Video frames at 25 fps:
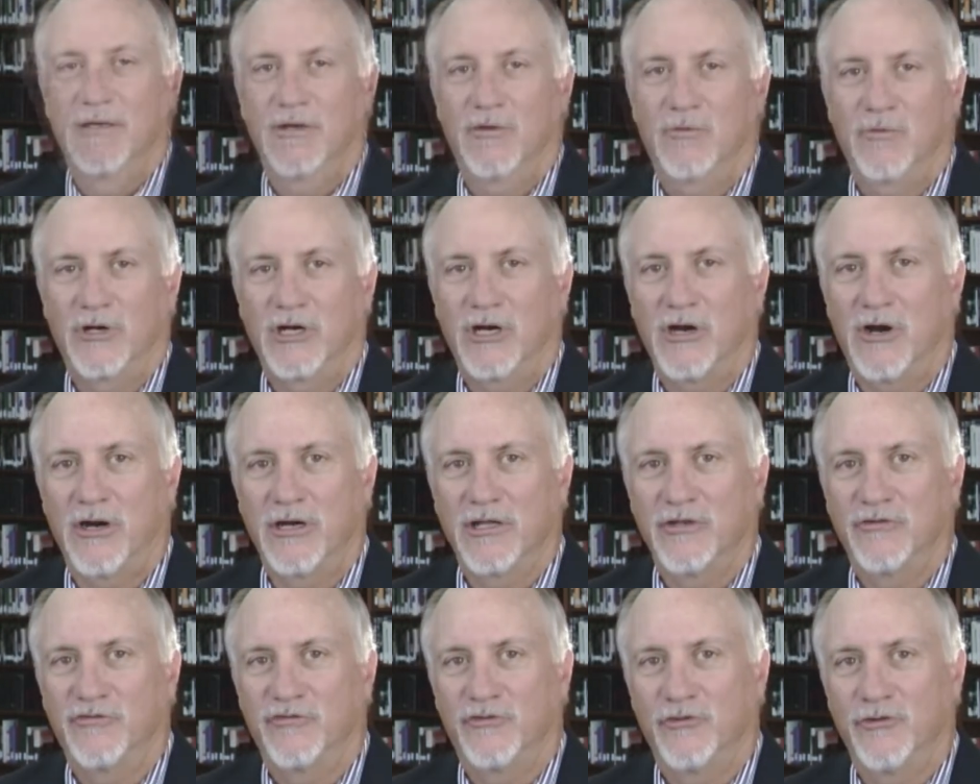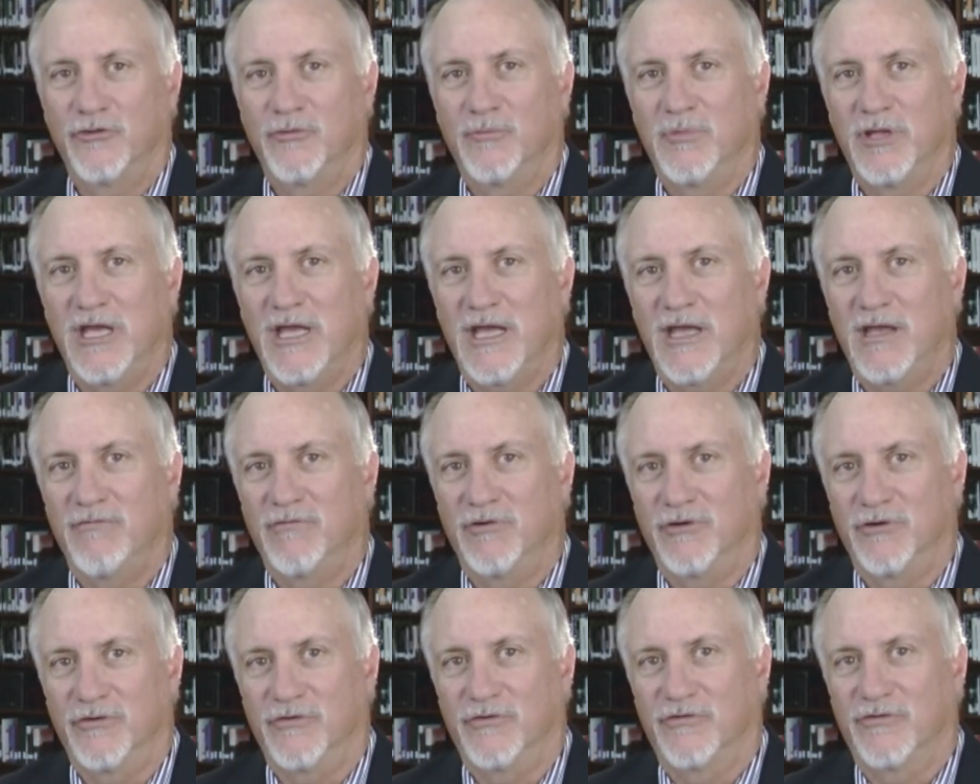Regarding student
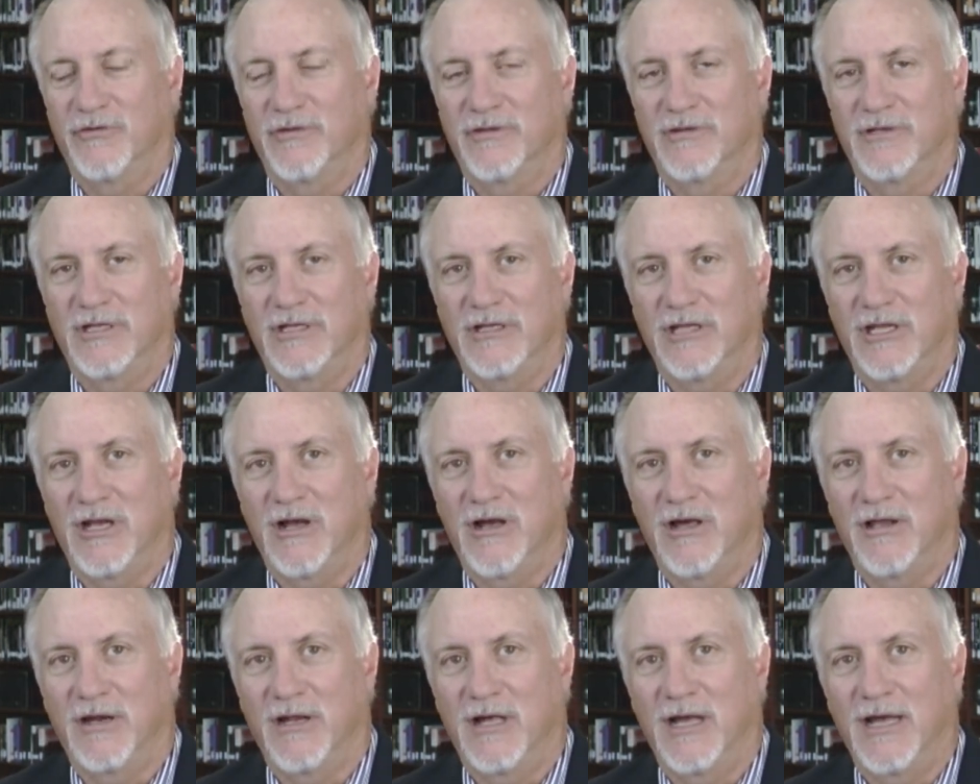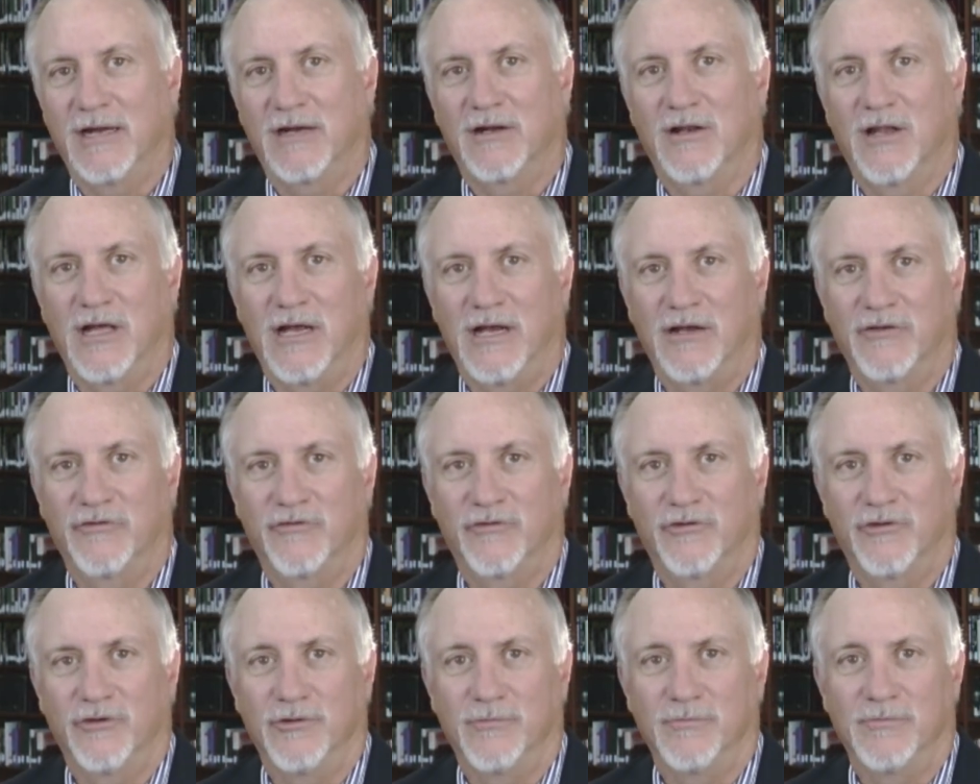behaviors in the online
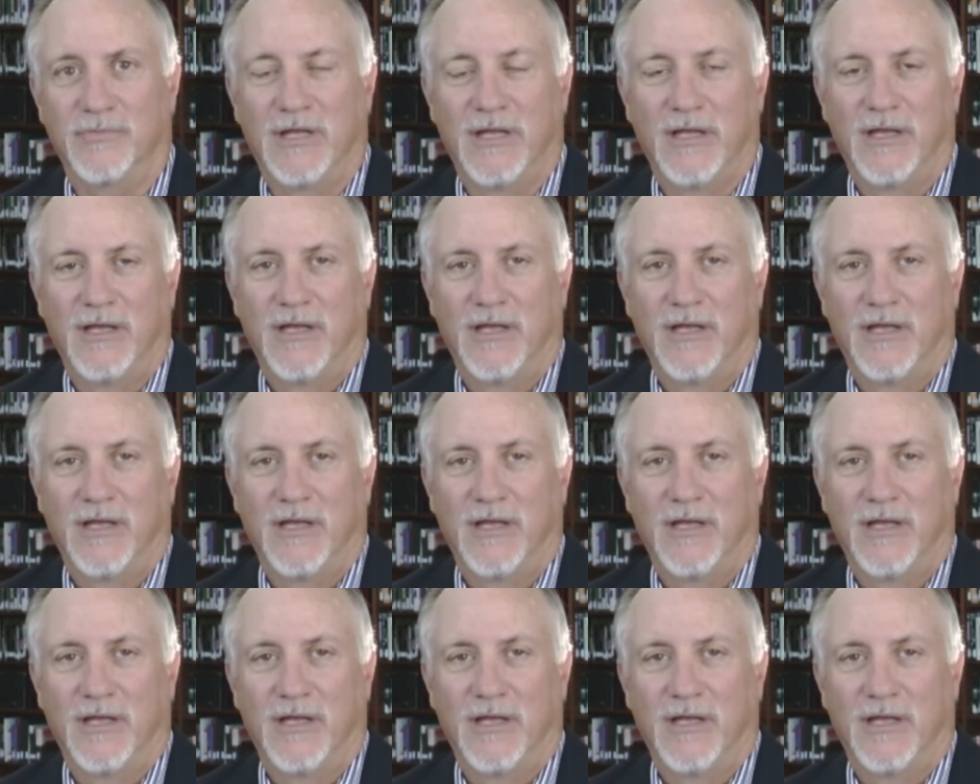classroom,